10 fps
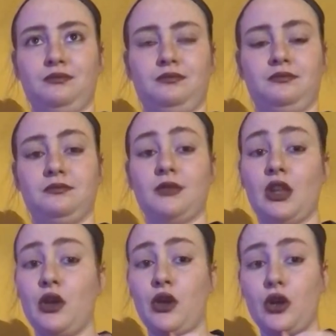was
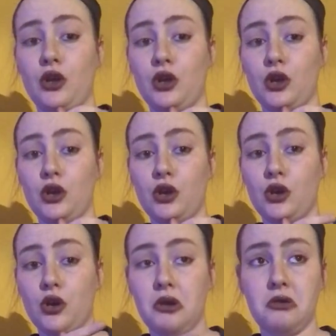just in the last
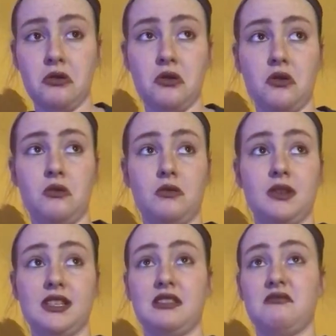scenario I shared
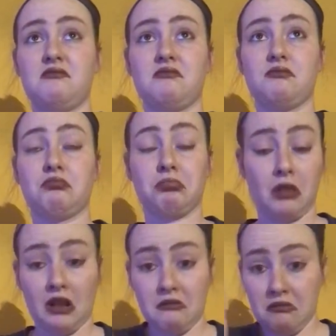about.
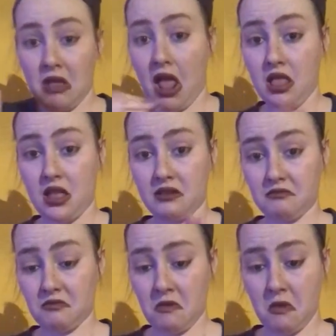We
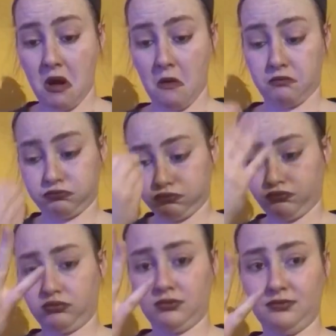always say don't
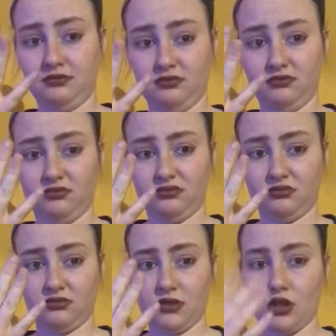date in early
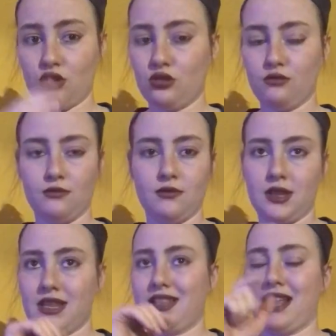recovery, and the
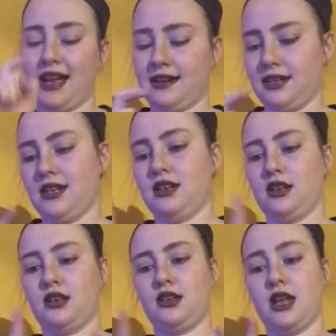list of
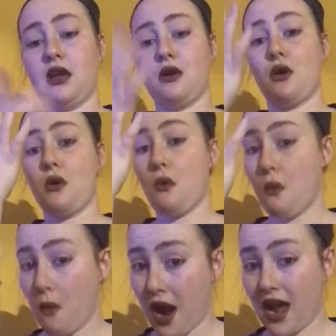reasons why
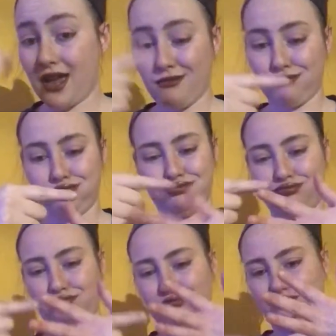is
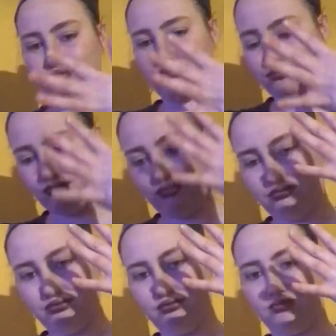endless. And
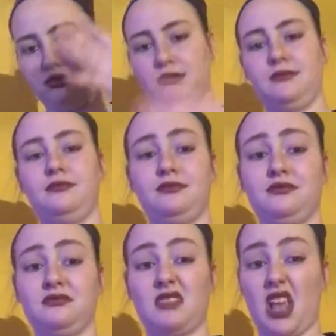I will make
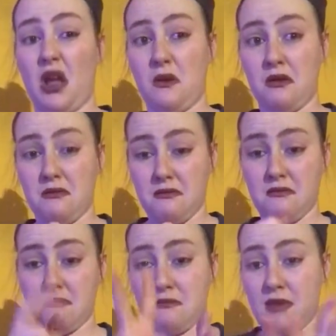videos more about
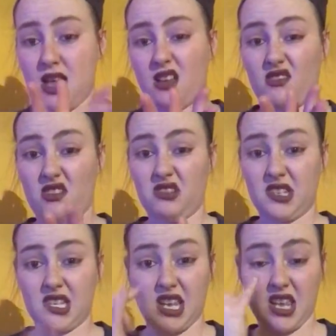that for both men
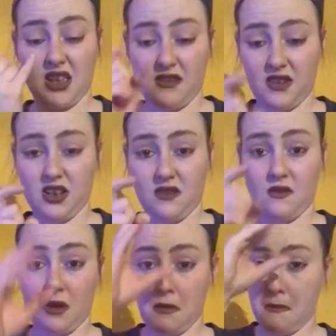and women.
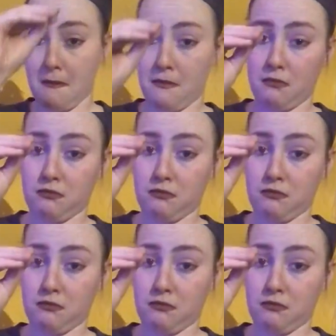But